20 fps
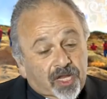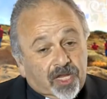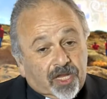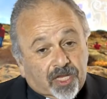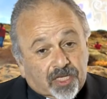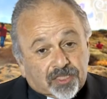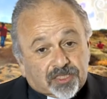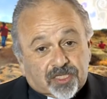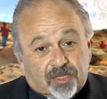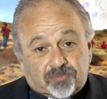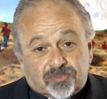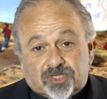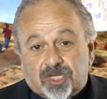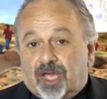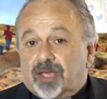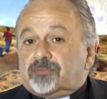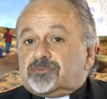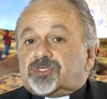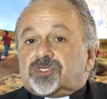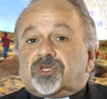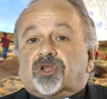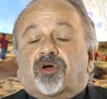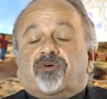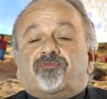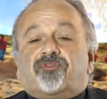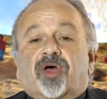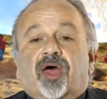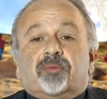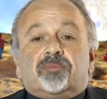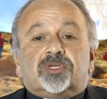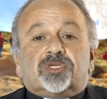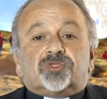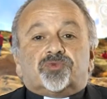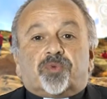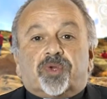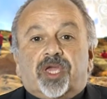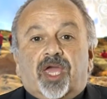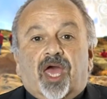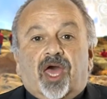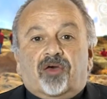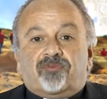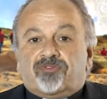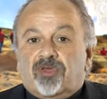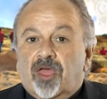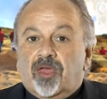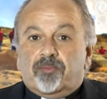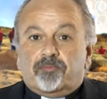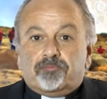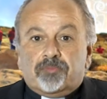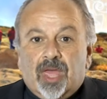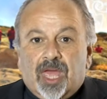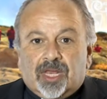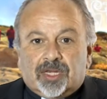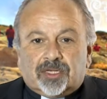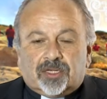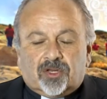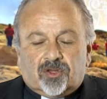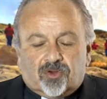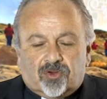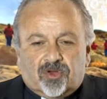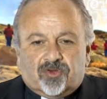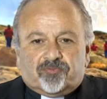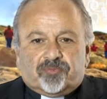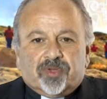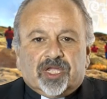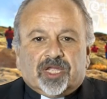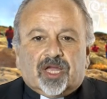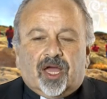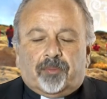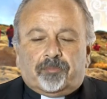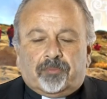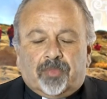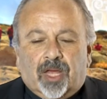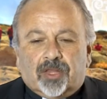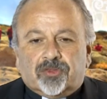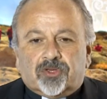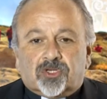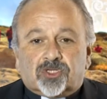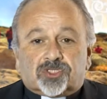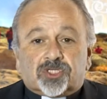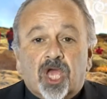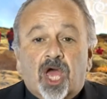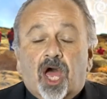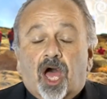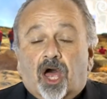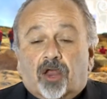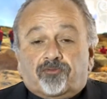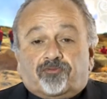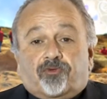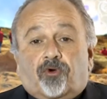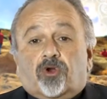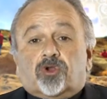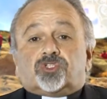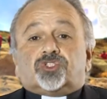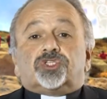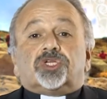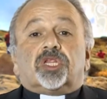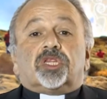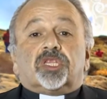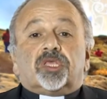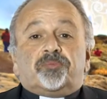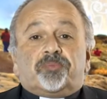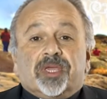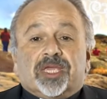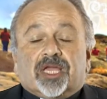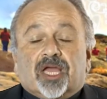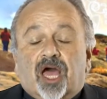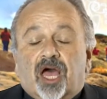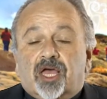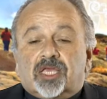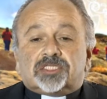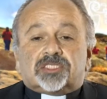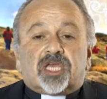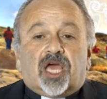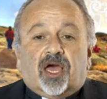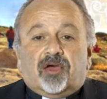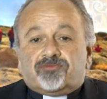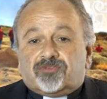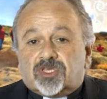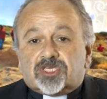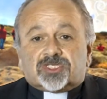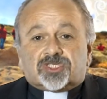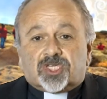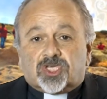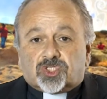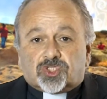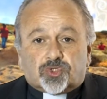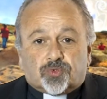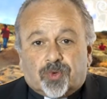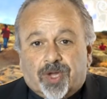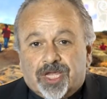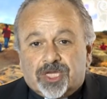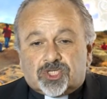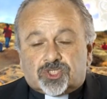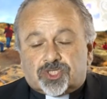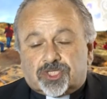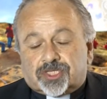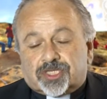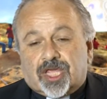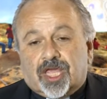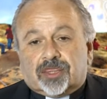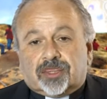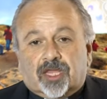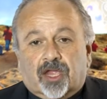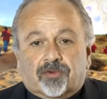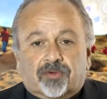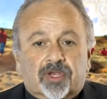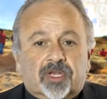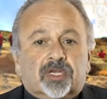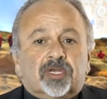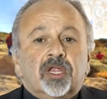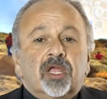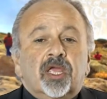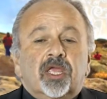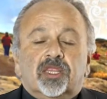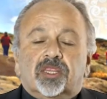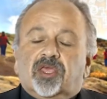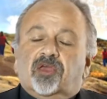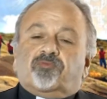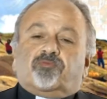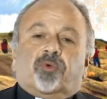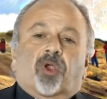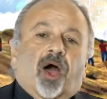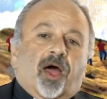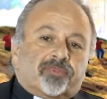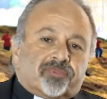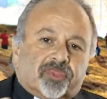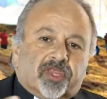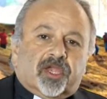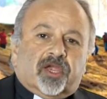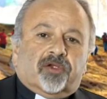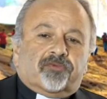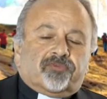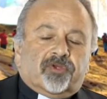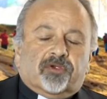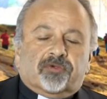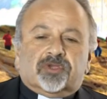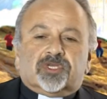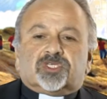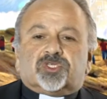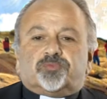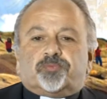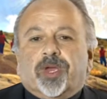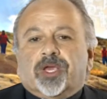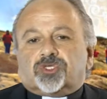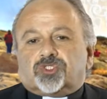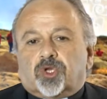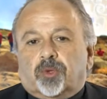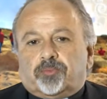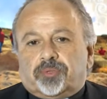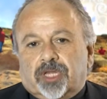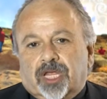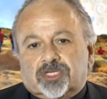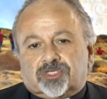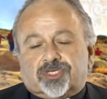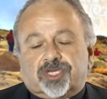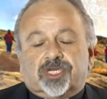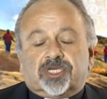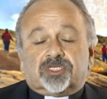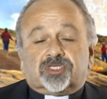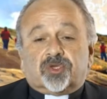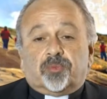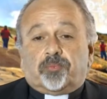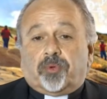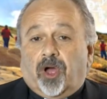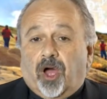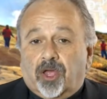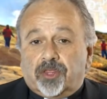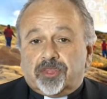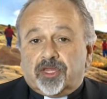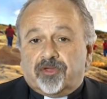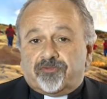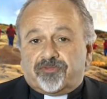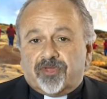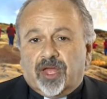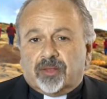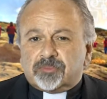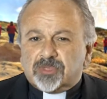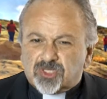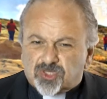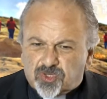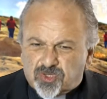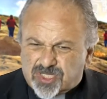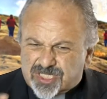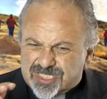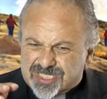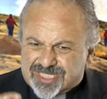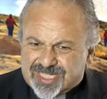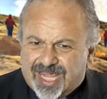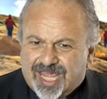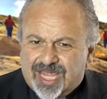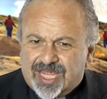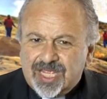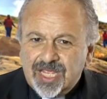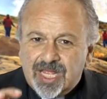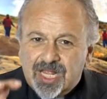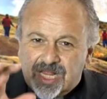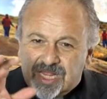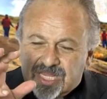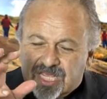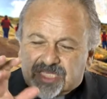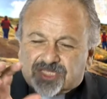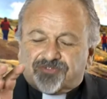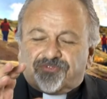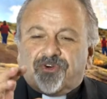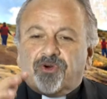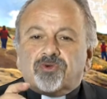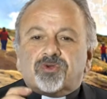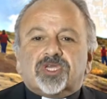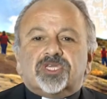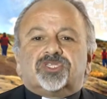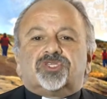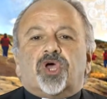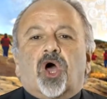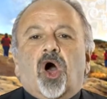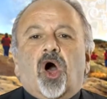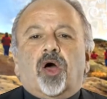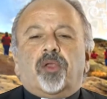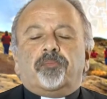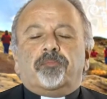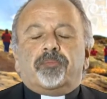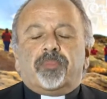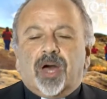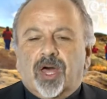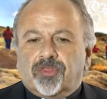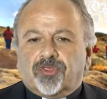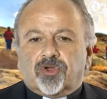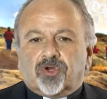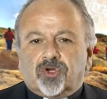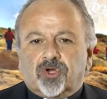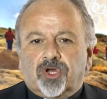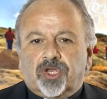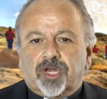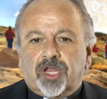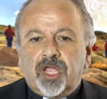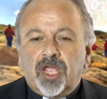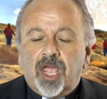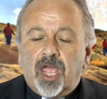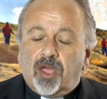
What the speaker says: And sometimes in our families we have men who have become mothers. Unfortunately, because of the situation that they're in, they brought their very special blessings upon their family. So today, let's focus on motherhood.